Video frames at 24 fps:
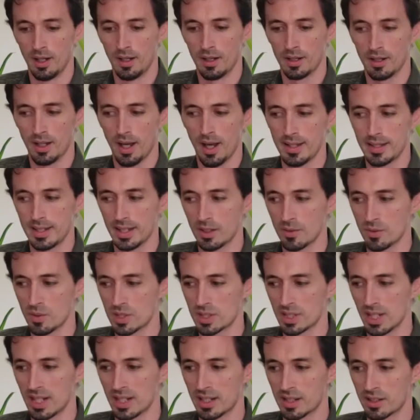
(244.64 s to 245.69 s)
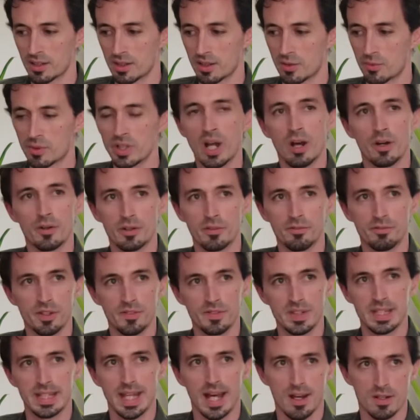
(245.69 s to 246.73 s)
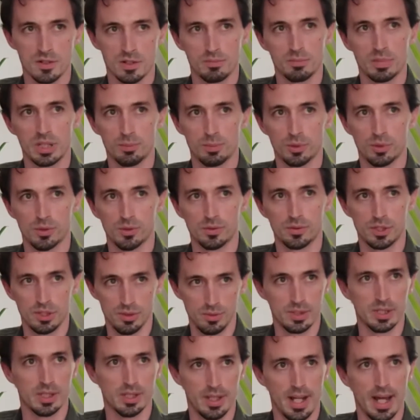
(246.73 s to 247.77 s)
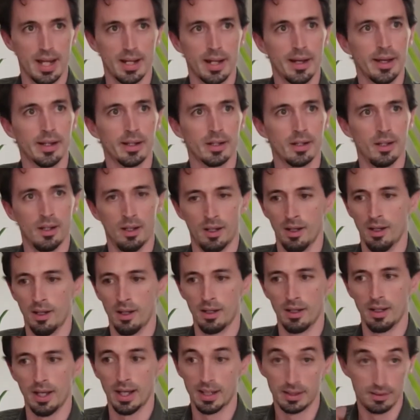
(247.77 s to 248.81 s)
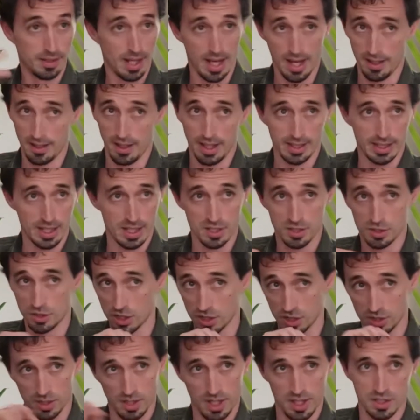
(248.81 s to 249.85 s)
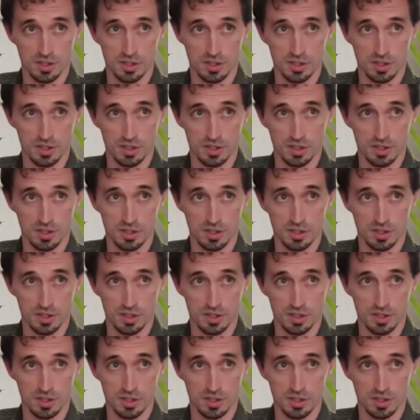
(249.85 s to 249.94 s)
I think it was 350,000 people tuned in that night. Mm-hmm. And that, I guess, just kind of